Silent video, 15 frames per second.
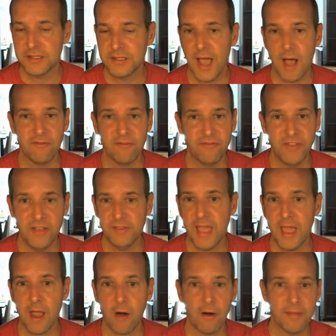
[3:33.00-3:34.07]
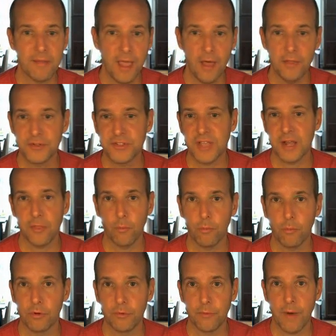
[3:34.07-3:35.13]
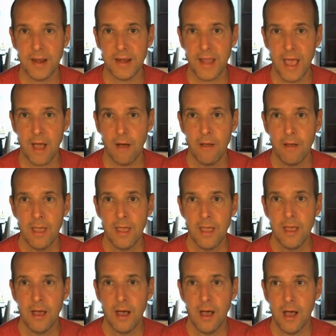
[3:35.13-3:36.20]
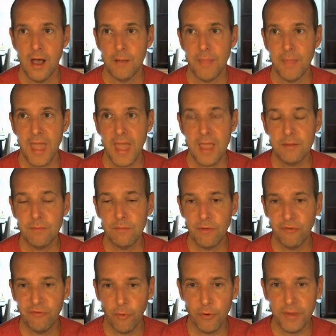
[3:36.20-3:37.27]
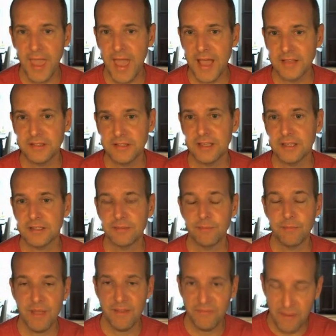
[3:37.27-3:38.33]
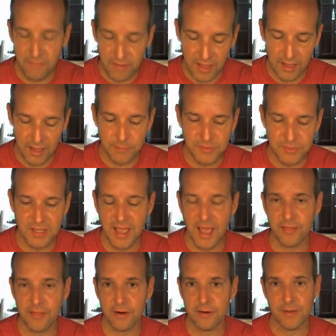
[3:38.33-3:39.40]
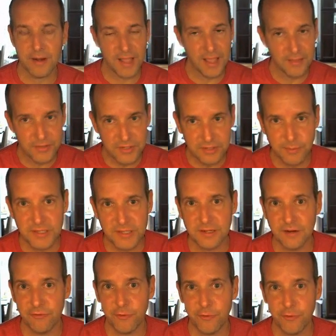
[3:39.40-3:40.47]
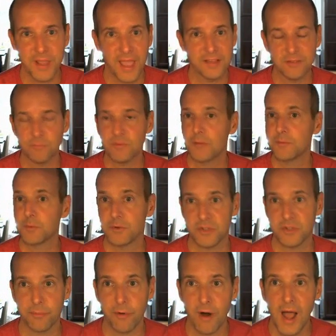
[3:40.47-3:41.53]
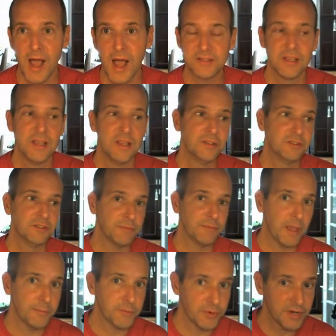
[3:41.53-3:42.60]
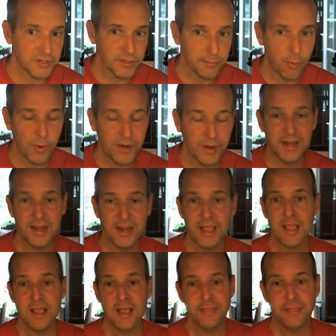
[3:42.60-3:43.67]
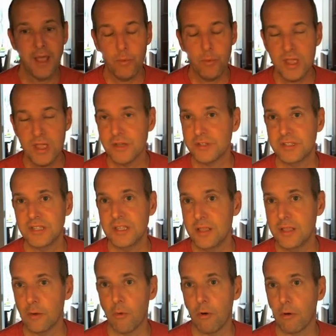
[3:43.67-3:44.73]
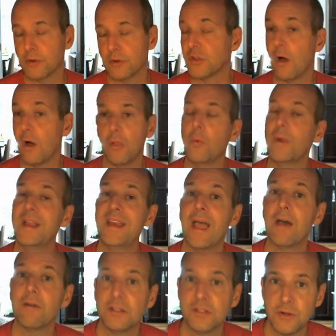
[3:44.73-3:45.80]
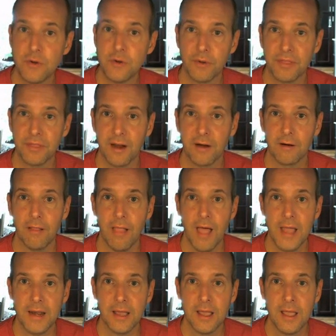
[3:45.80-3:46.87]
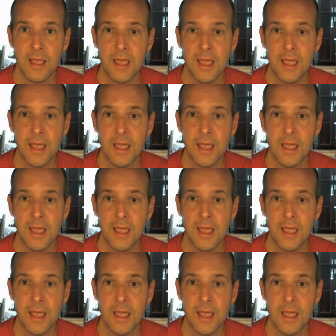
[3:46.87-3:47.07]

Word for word: can see how vivid they are on the other side of the world right now. Um, and the forecast is if everything comes together, and again, this is based on a forecast, sometimes we're surprised, sometimes we're disappointed, that we could see the auroras all the way down into North Carolina.